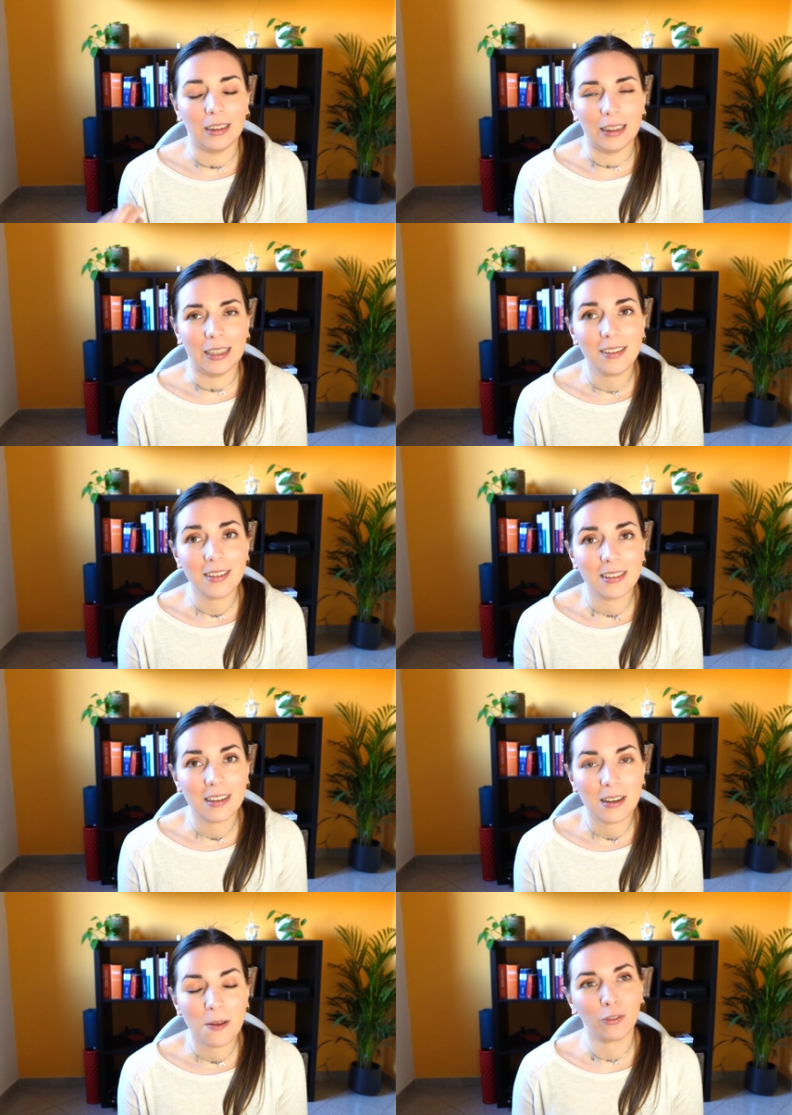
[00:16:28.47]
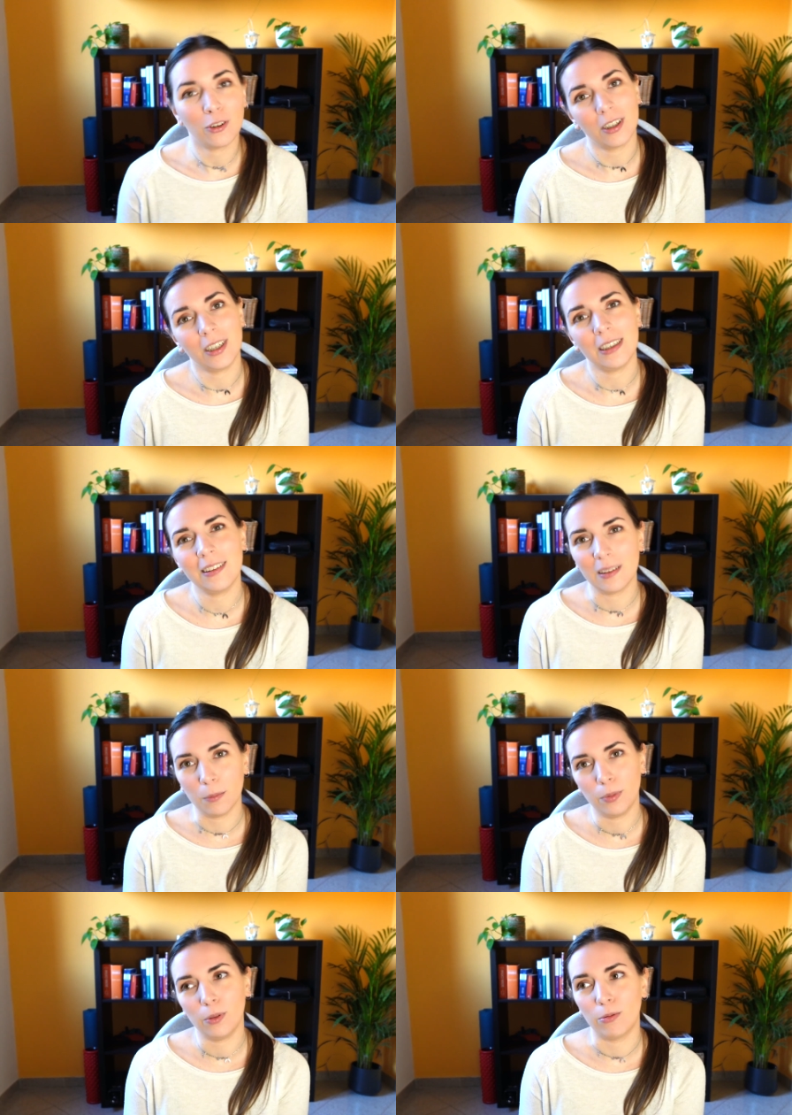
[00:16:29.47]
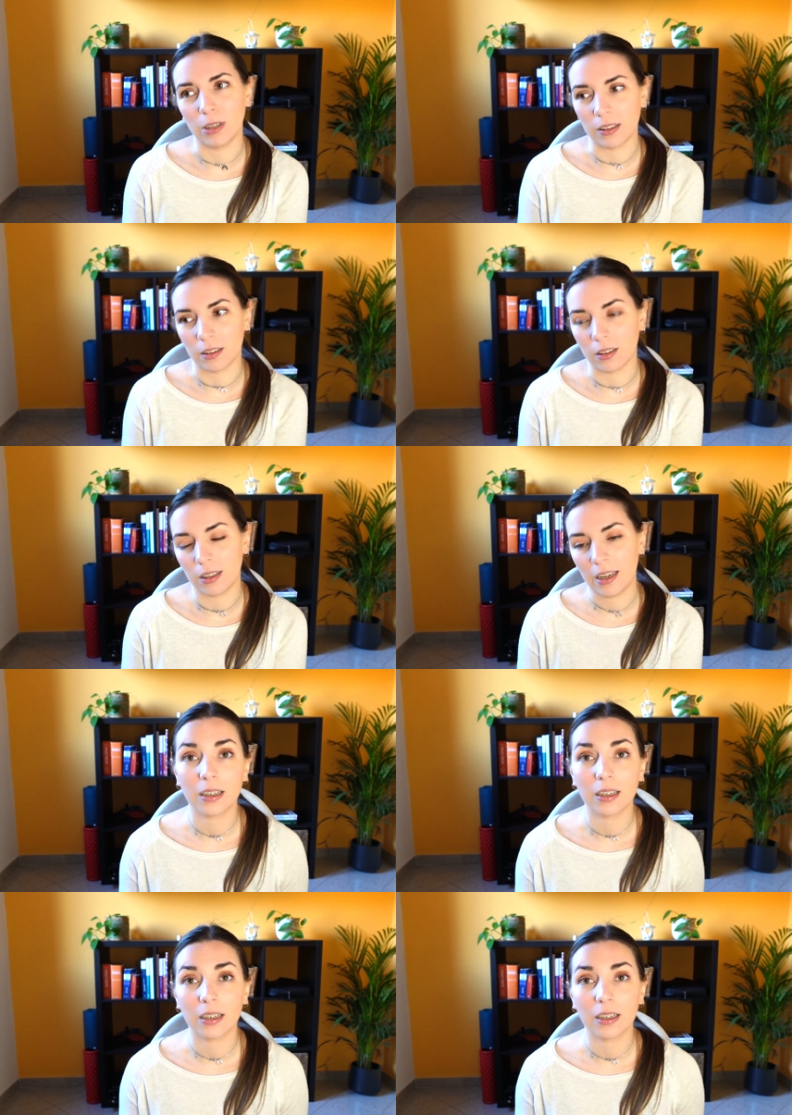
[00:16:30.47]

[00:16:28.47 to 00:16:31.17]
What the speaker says: list for a simple reason.